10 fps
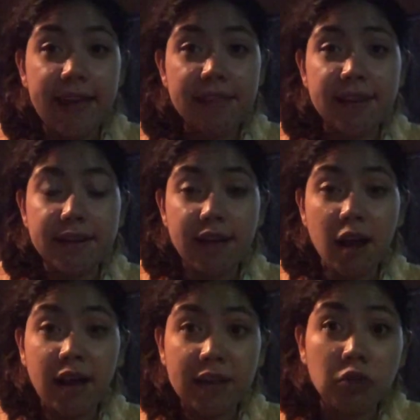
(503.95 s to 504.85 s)
And then
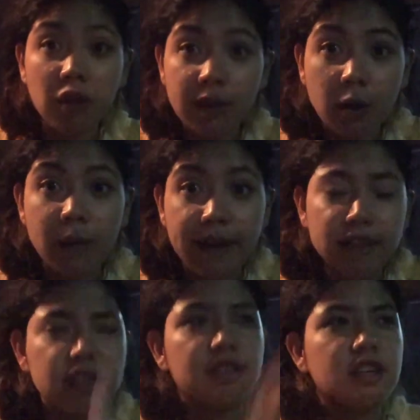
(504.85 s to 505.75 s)
I told them, like, oh my
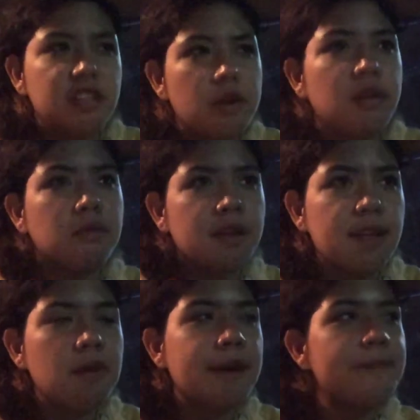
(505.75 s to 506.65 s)
god, I just saw a shadow. They
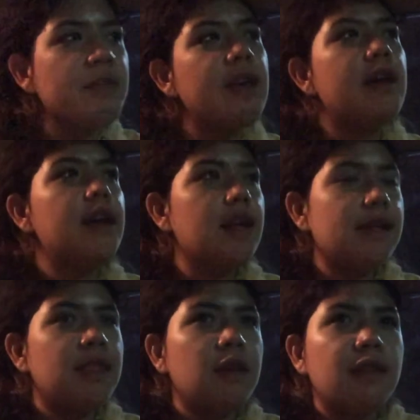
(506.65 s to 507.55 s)
ran that way.
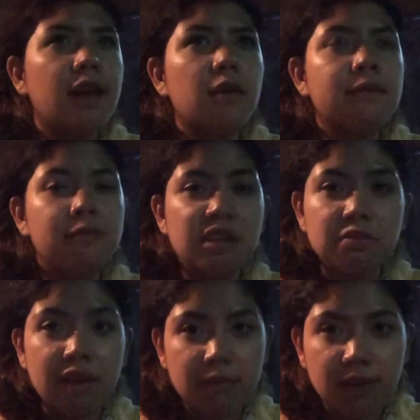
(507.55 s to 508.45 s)
And they're like,
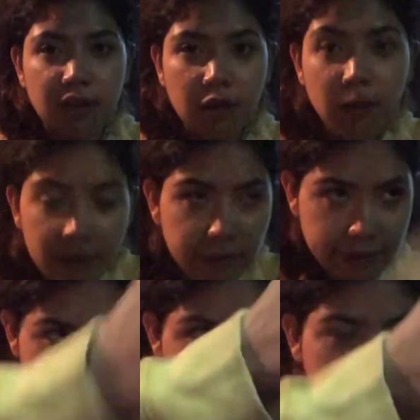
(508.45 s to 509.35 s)
which way were they going? I
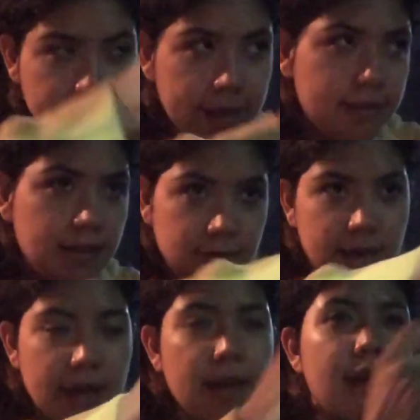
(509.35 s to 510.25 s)
was like, they're going like this
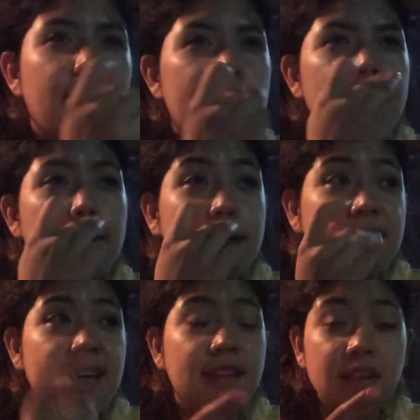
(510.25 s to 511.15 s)
way. And they're
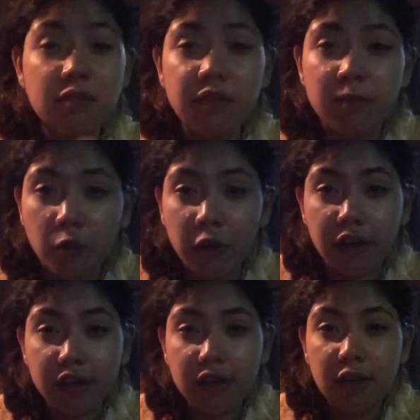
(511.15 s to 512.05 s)
like, that leads to the
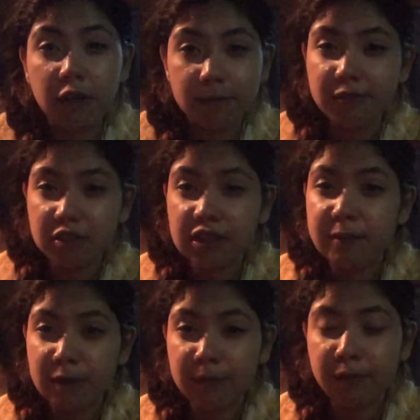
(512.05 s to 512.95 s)
morgue, where the
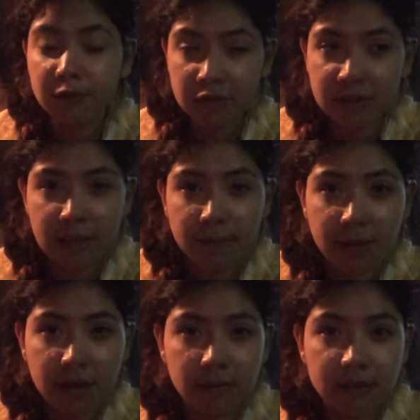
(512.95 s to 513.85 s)
dead
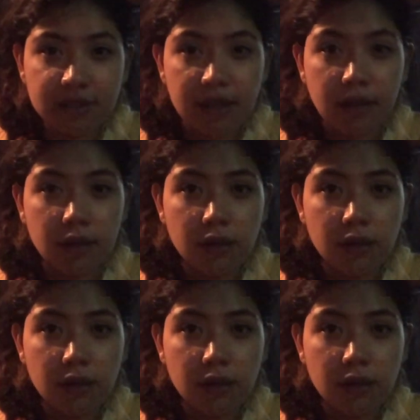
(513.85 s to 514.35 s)
bodies were sent.